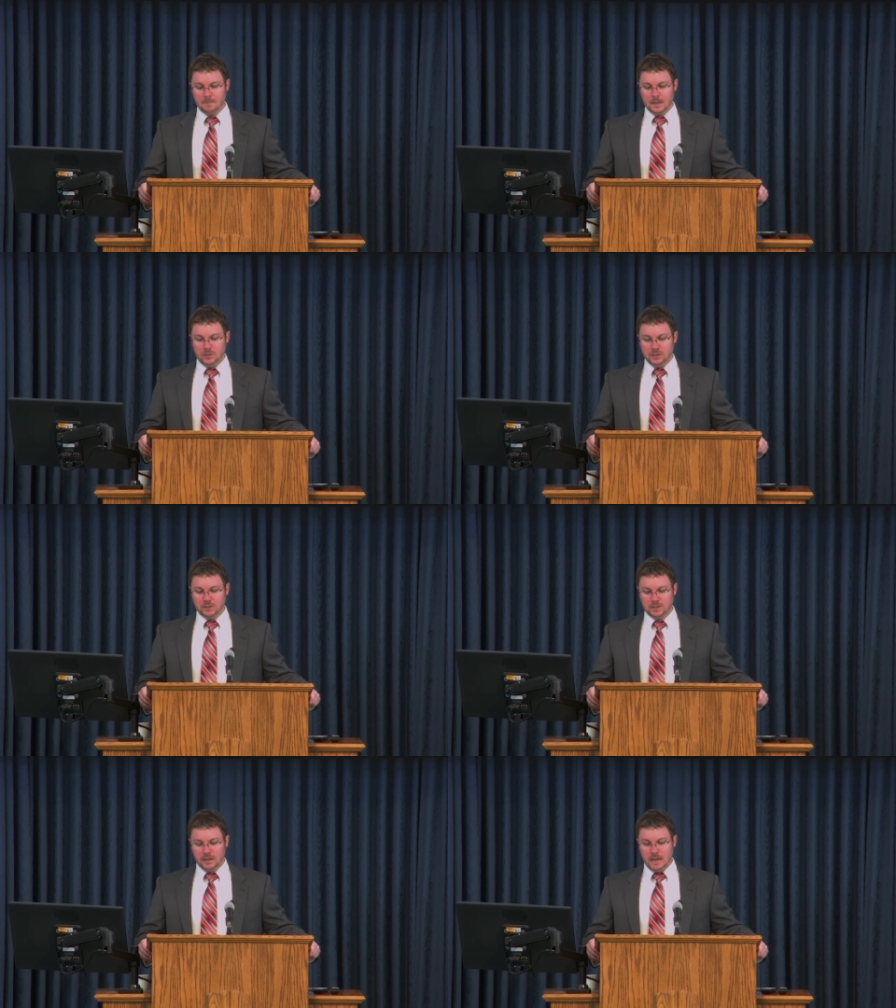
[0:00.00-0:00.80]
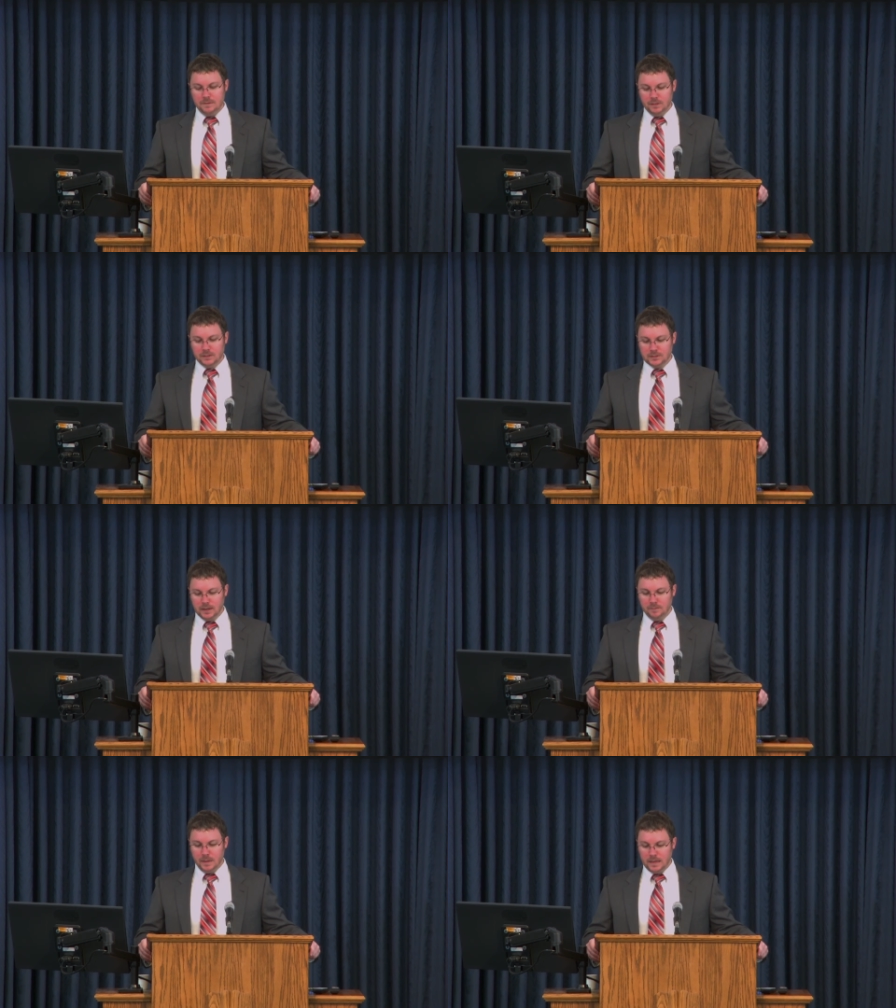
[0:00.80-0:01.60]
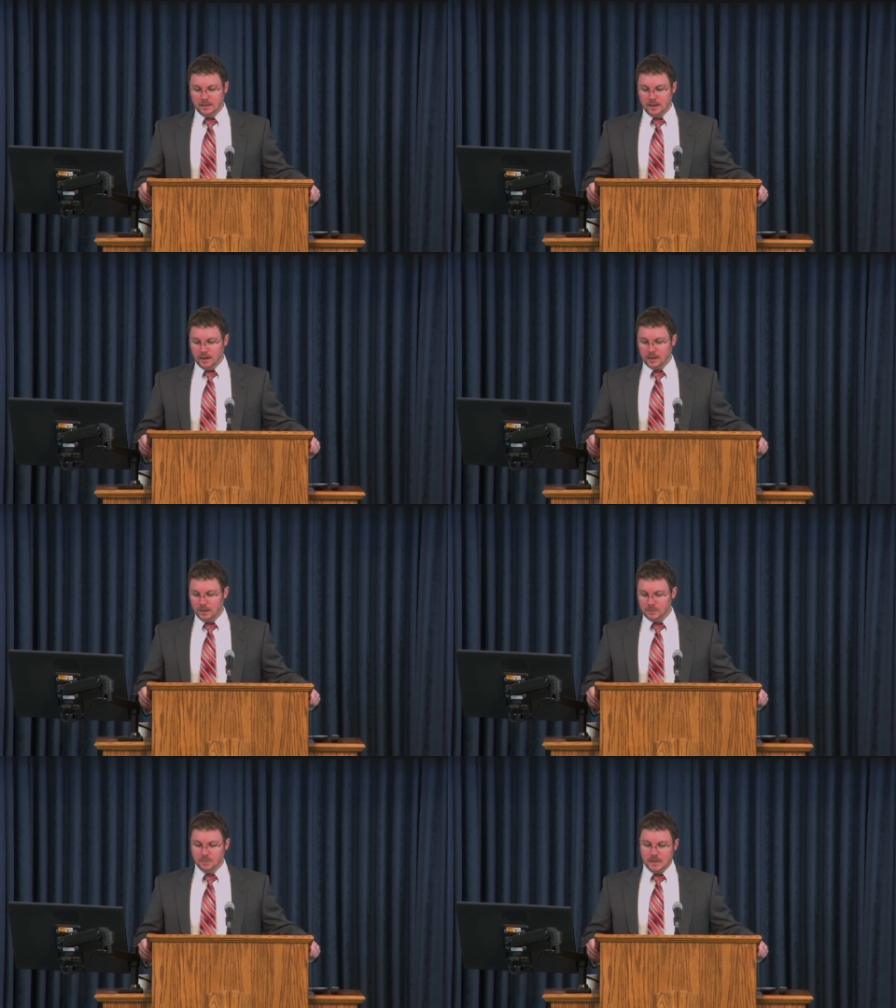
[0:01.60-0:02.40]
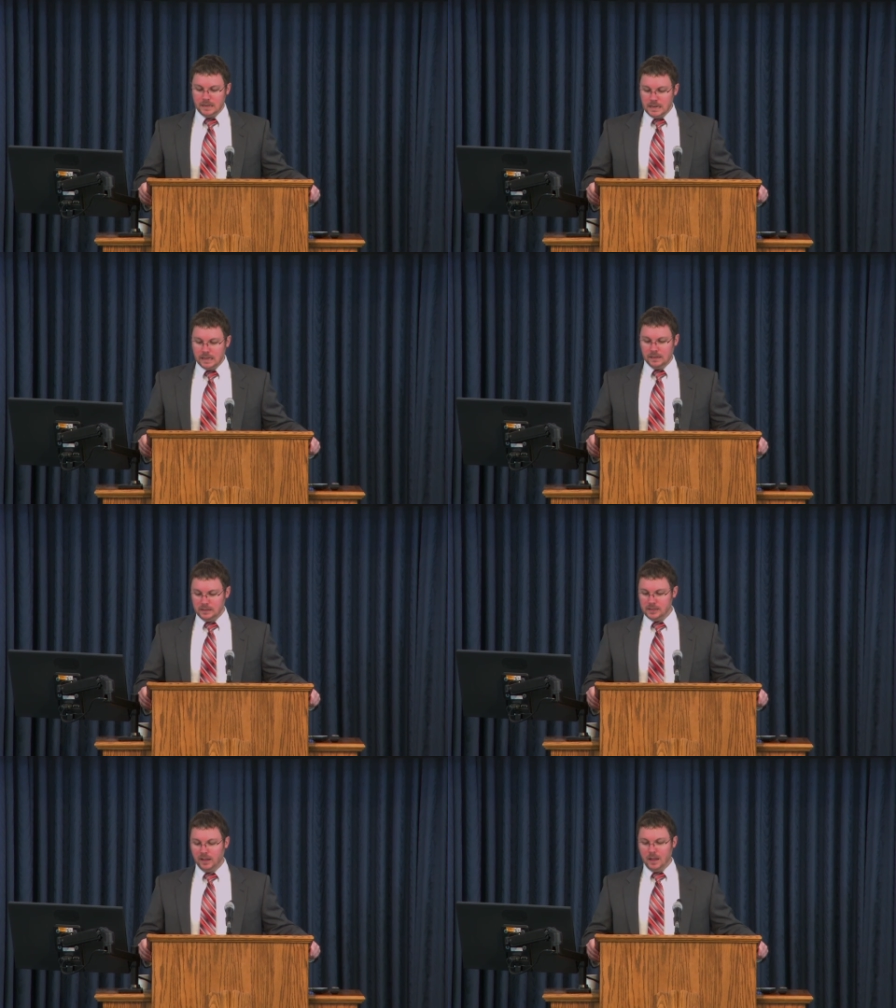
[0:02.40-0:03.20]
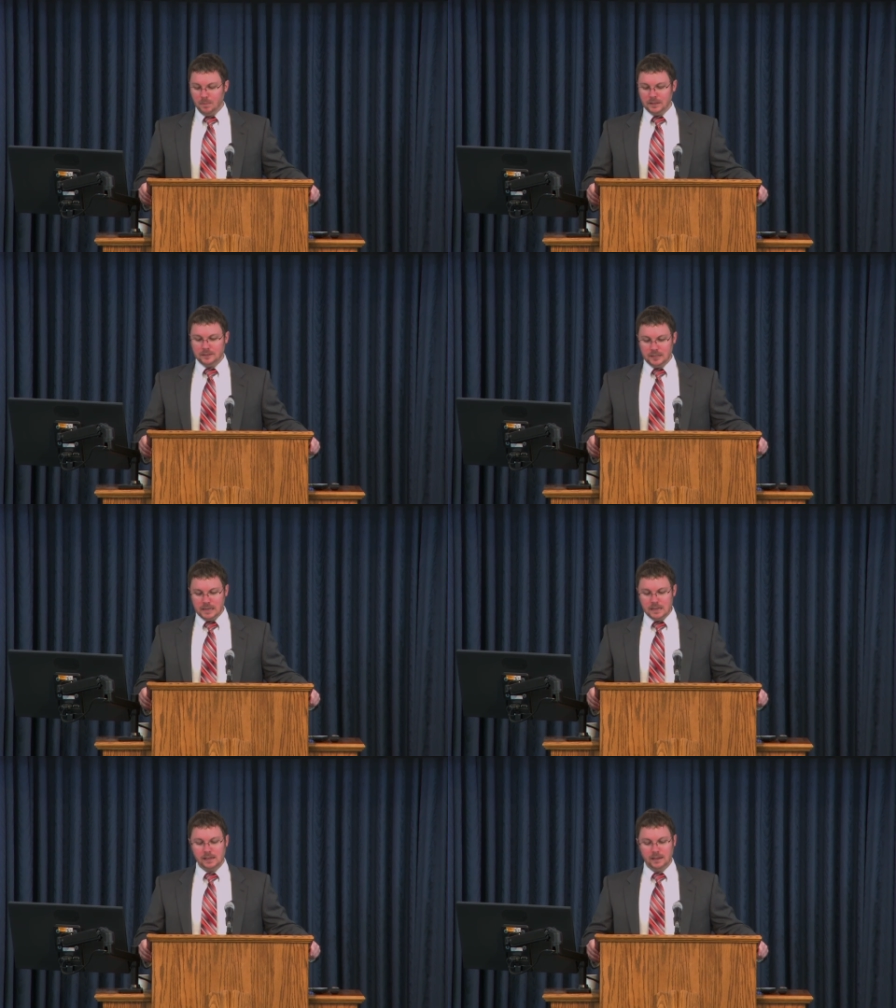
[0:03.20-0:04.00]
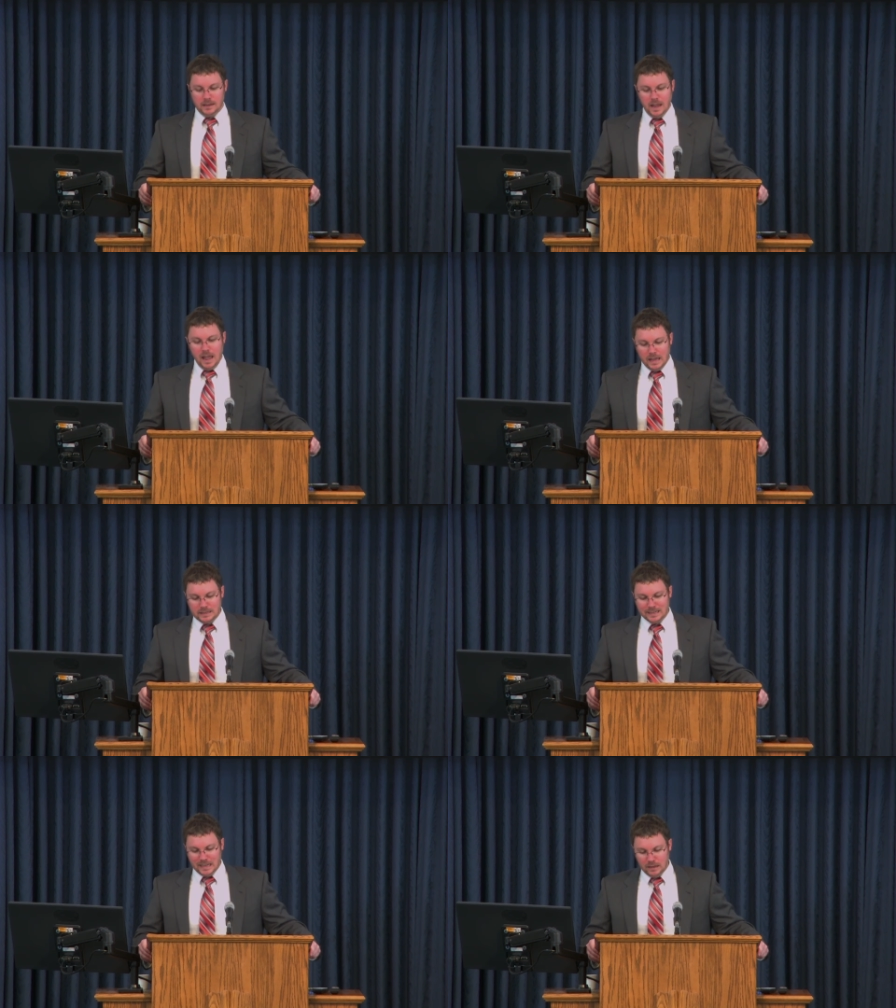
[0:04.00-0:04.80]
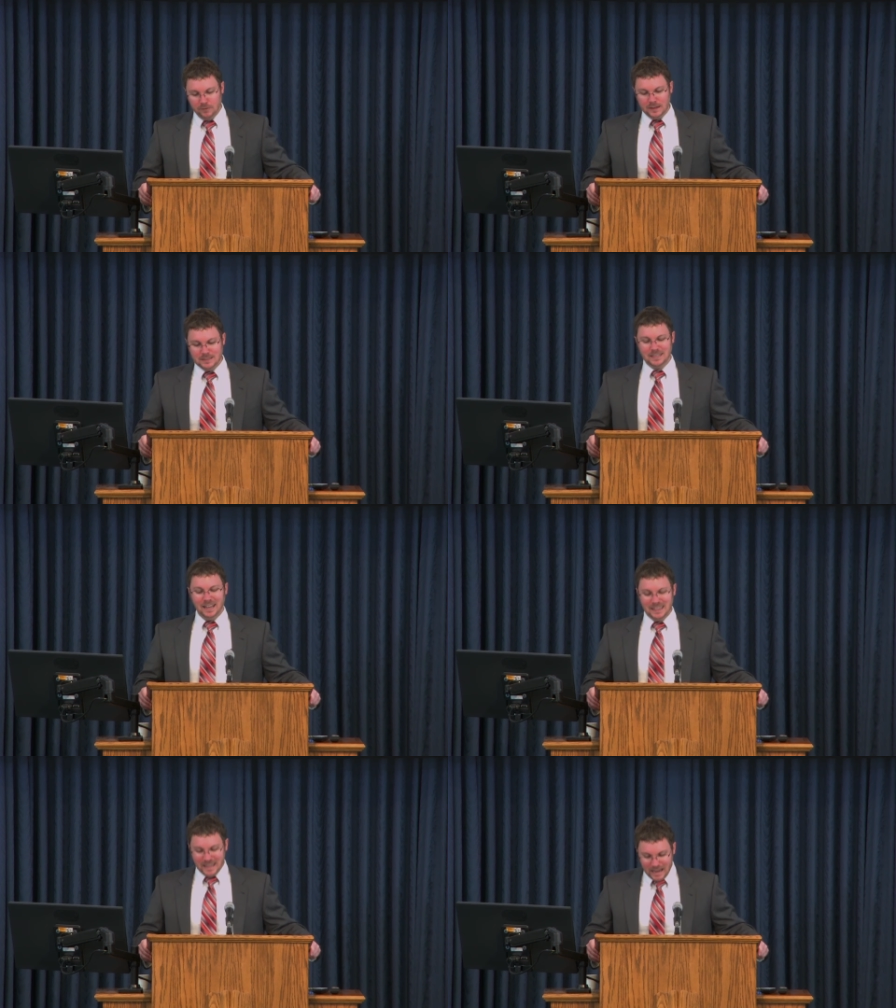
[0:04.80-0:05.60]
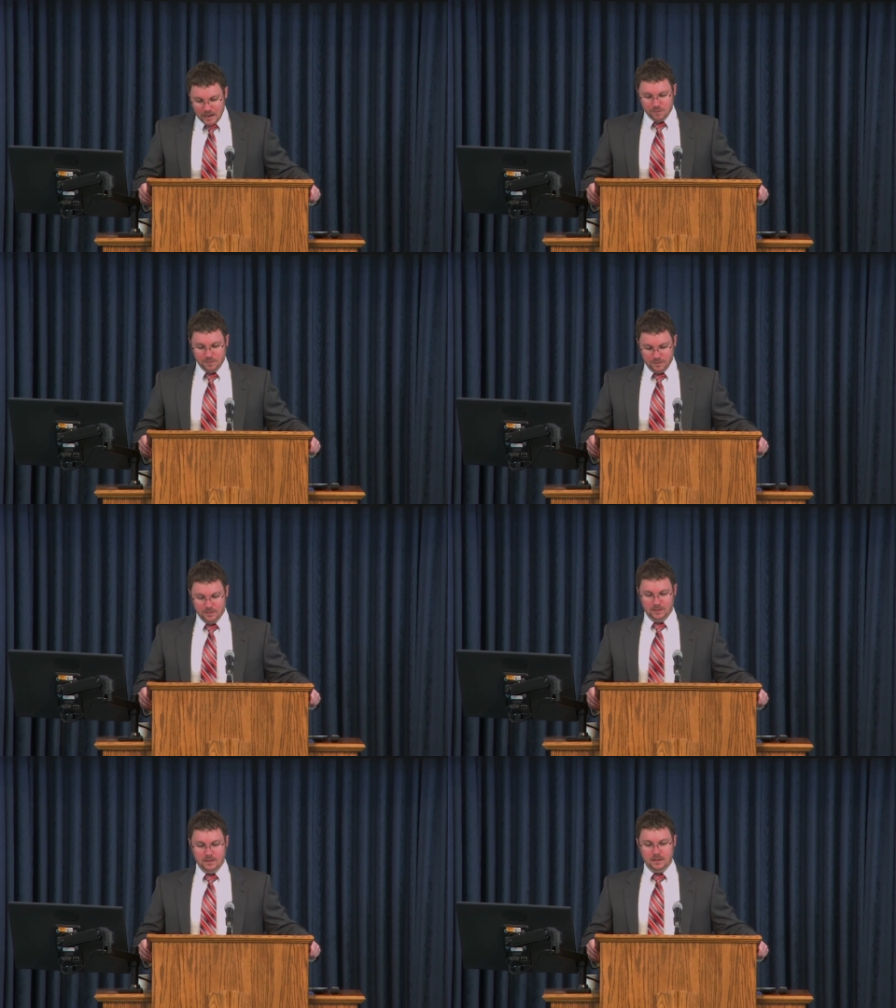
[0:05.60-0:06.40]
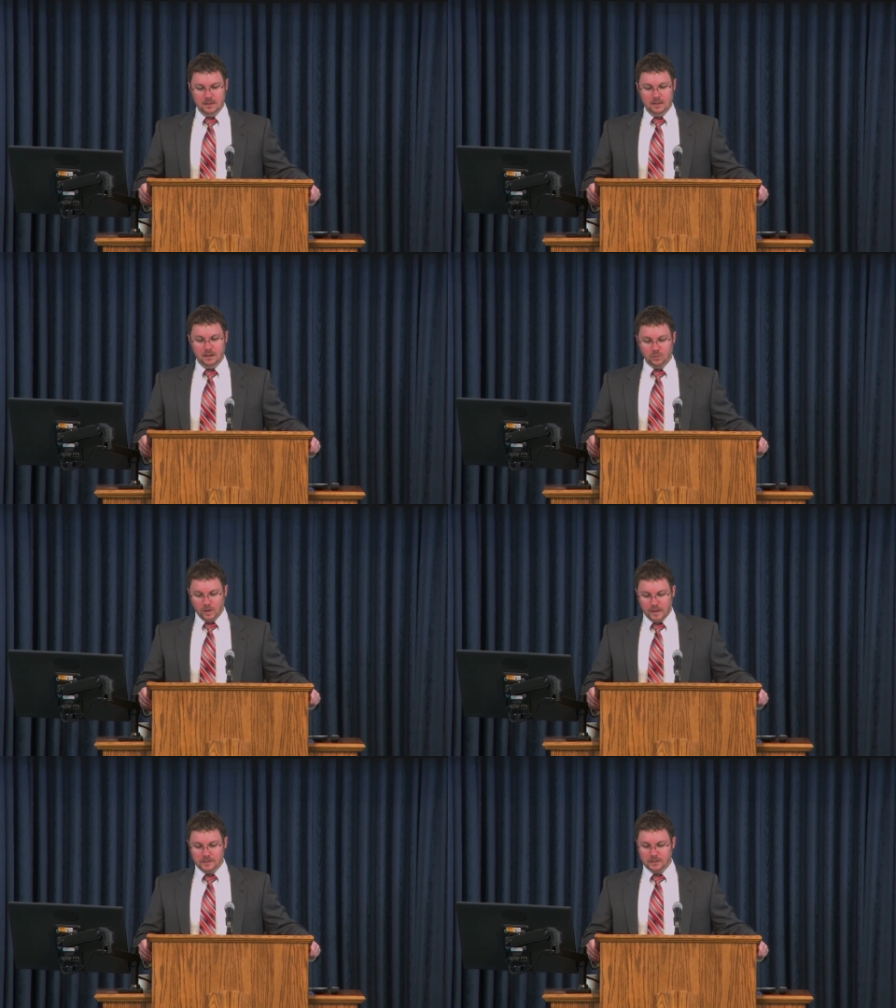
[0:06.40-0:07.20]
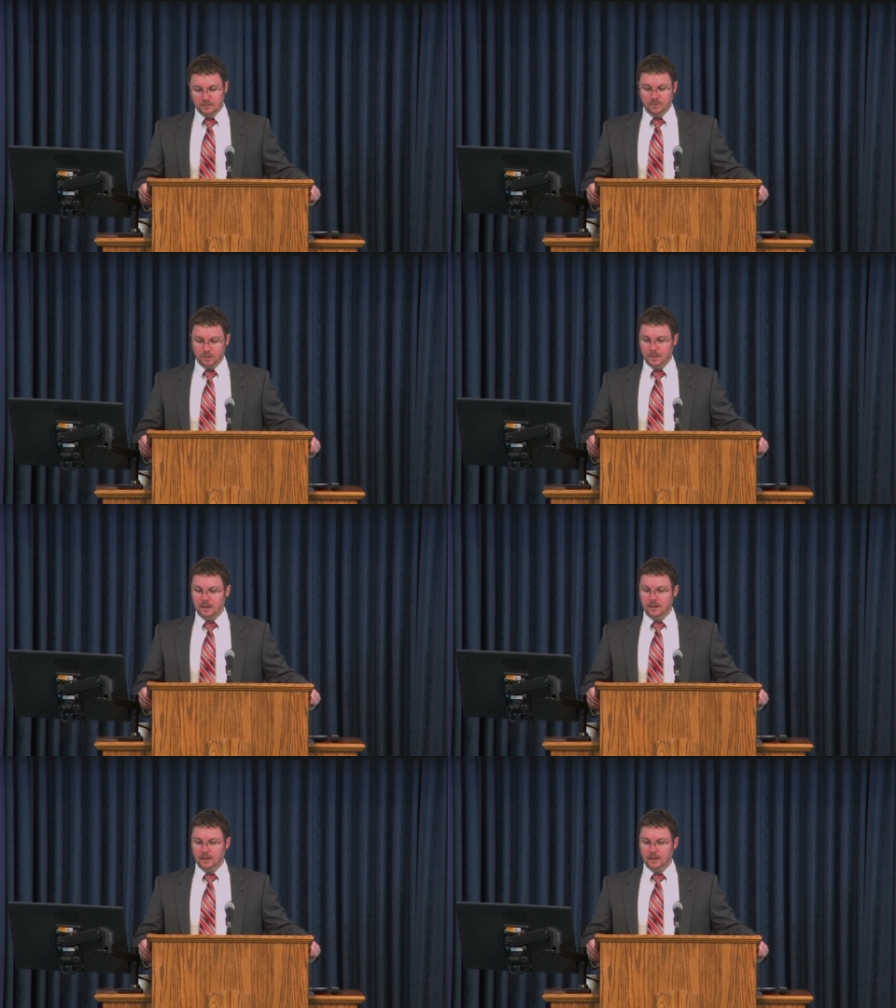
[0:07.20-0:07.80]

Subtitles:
Jesus said, even the Son of Man did not come to be deaconed, but to deacon and to give his life a ransom for many.